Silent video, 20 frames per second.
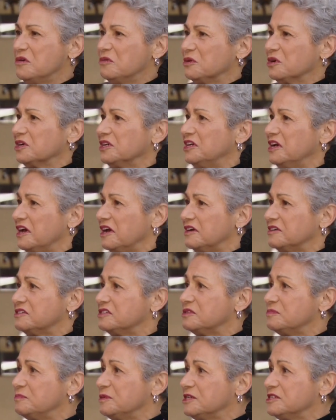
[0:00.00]
We're going to ask
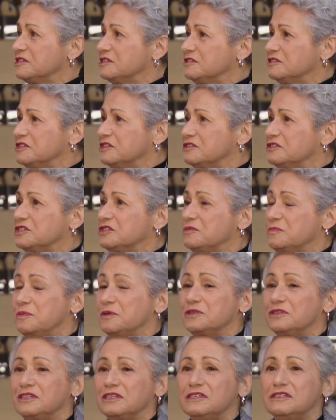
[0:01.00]
the businesses to
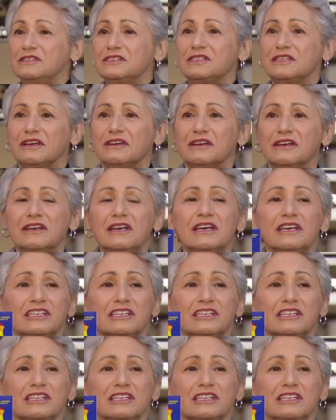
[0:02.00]
put these uh,